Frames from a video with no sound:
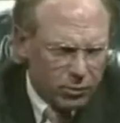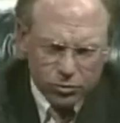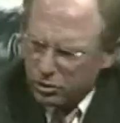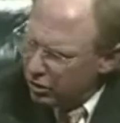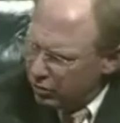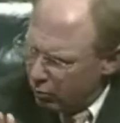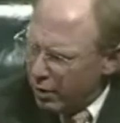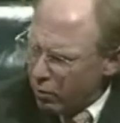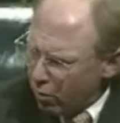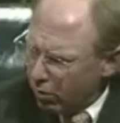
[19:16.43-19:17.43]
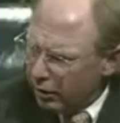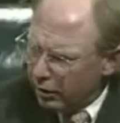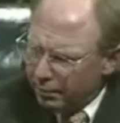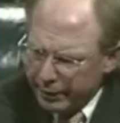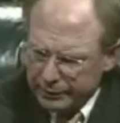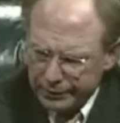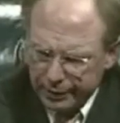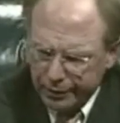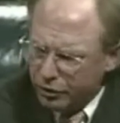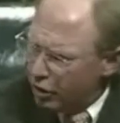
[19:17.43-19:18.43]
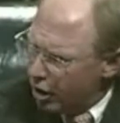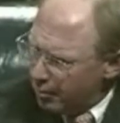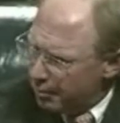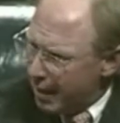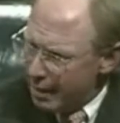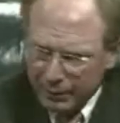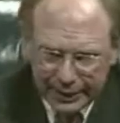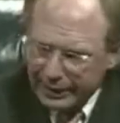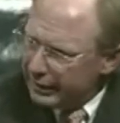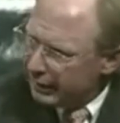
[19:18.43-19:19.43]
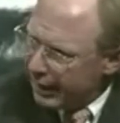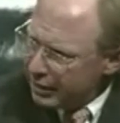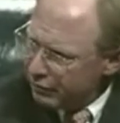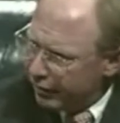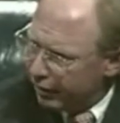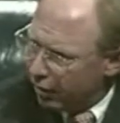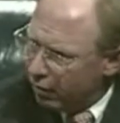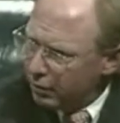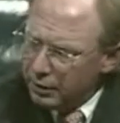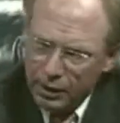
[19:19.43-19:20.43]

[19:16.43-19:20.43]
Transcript: It was we were a little bit numbed by it, but that didn't last very long.